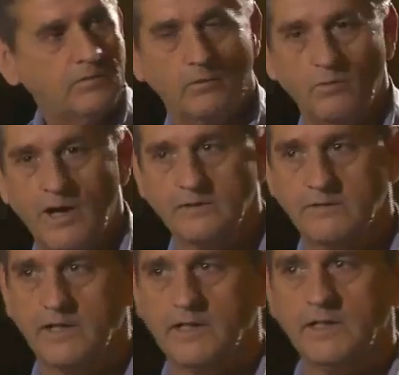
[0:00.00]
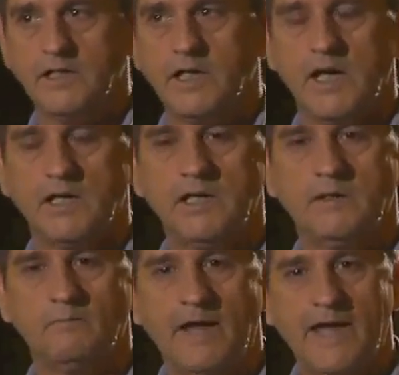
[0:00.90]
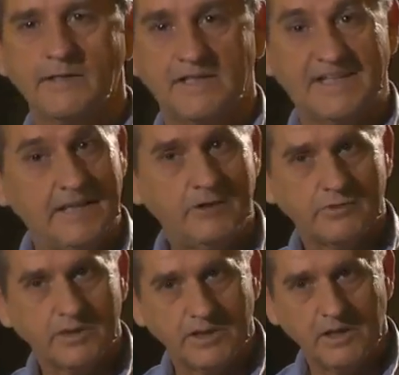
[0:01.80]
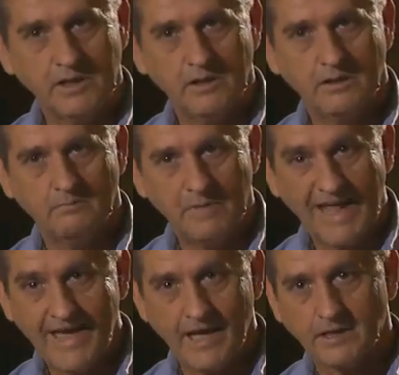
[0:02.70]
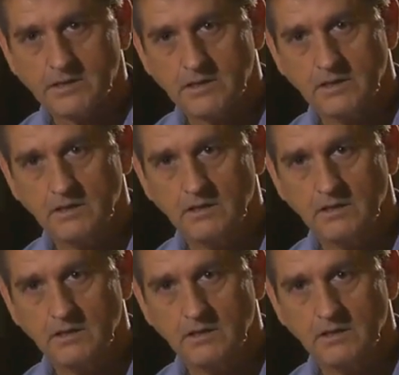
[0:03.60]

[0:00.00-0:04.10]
The whites out in the county and the blacks in the inner city blacks.